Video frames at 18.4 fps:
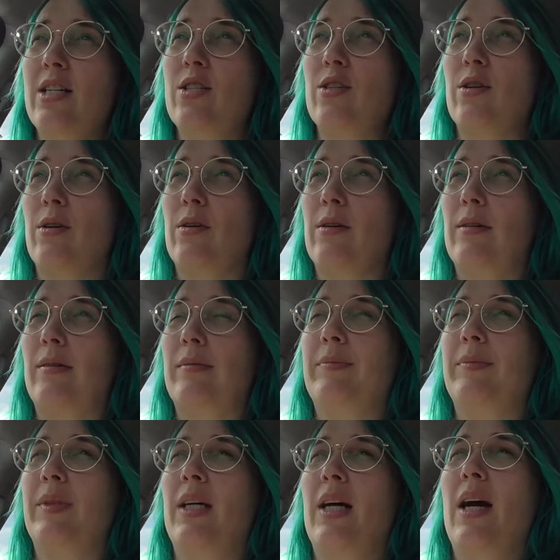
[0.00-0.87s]
so
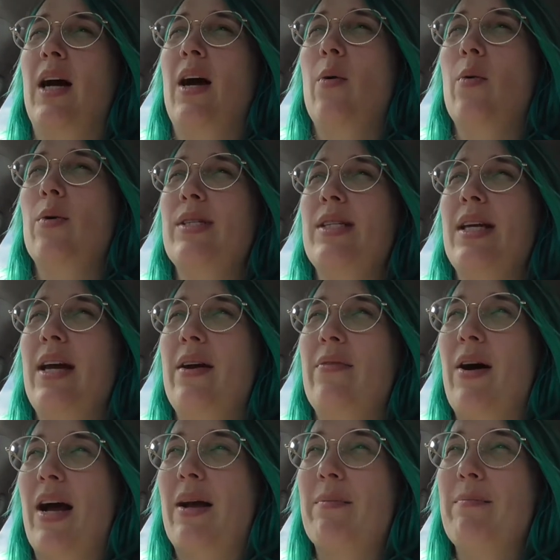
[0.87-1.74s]
we'll see
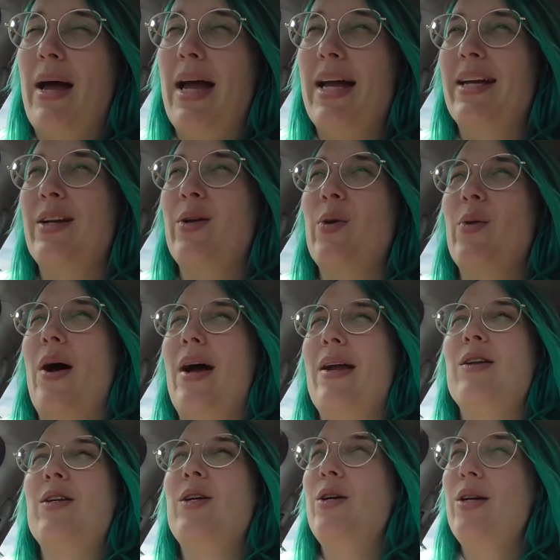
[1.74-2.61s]
if I can make it all the
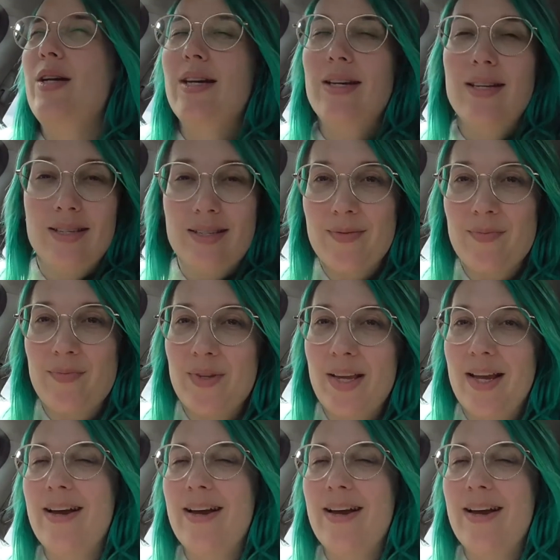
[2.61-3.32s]
way to New Year's.